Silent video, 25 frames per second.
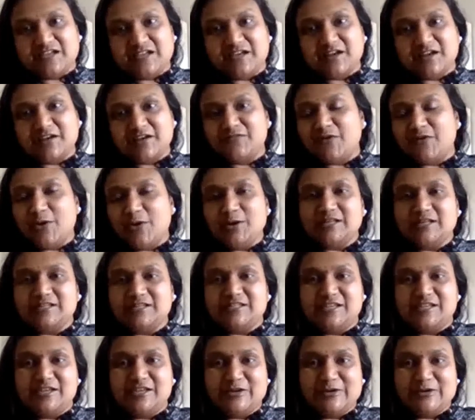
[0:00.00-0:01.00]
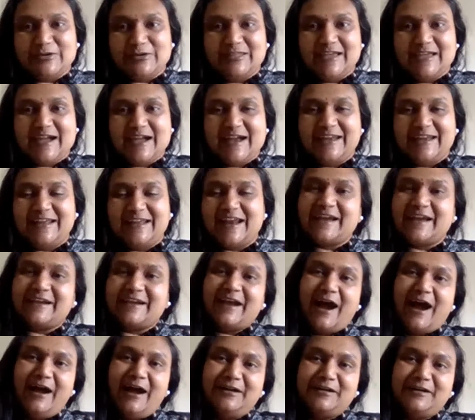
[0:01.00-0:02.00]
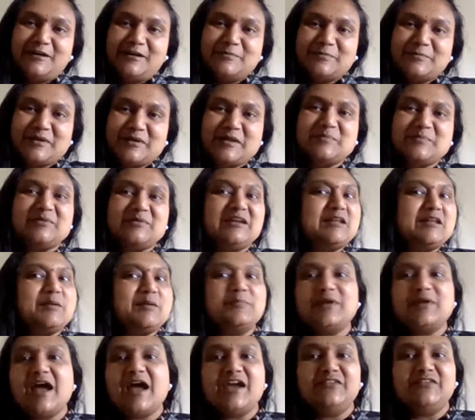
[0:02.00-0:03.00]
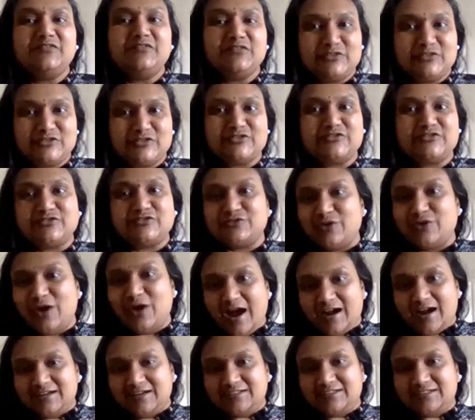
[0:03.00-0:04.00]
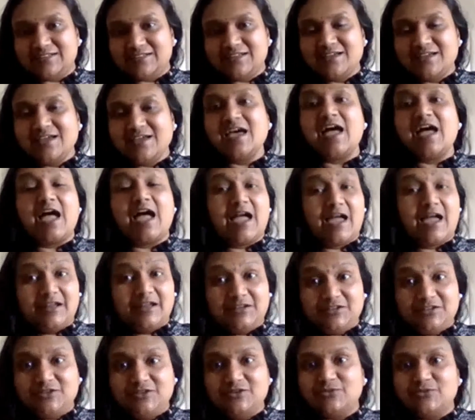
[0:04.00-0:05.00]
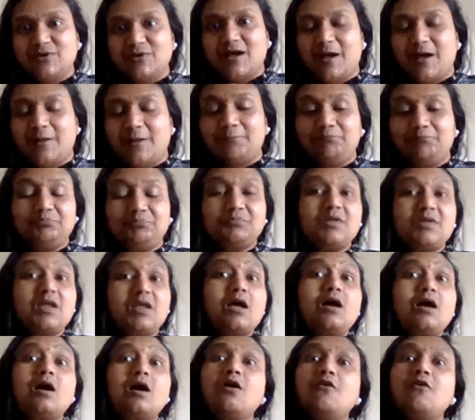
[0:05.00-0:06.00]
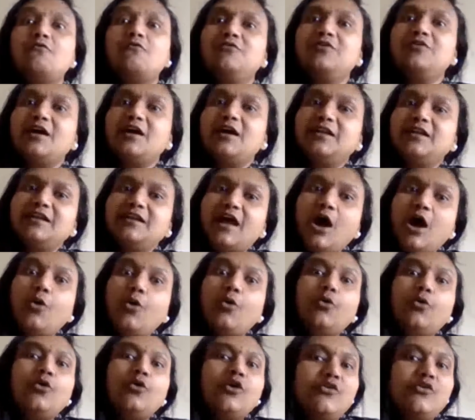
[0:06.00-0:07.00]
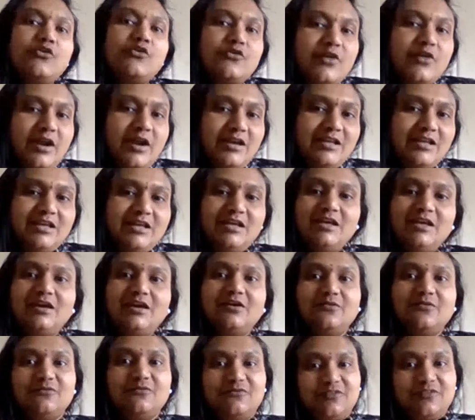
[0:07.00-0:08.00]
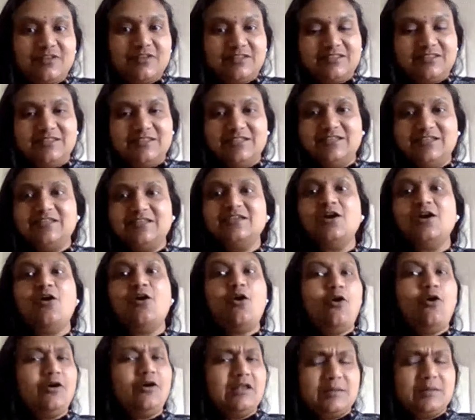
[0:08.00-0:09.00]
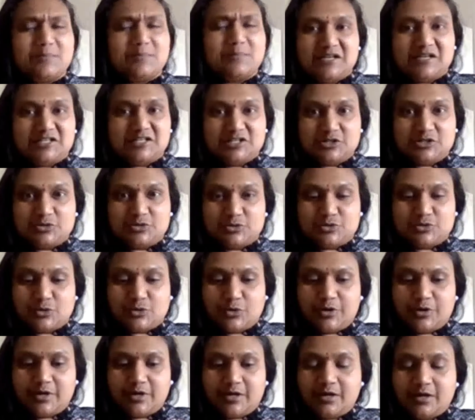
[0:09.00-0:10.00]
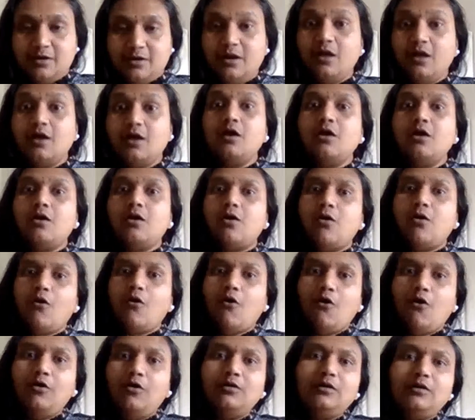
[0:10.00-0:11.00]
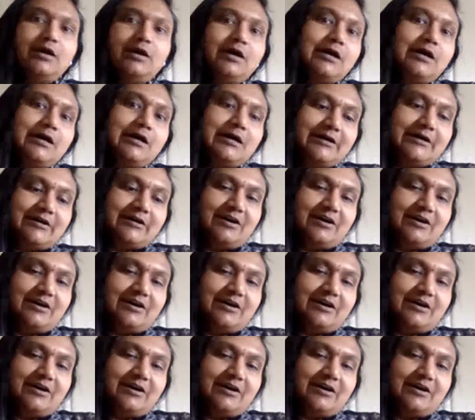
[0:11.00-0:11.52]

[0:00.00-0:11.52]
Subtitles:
Sankaran, founder, CEO of the Guiding Light Art Company, building bright futures through art and yoga. We are now ready with the oil painting tutorial on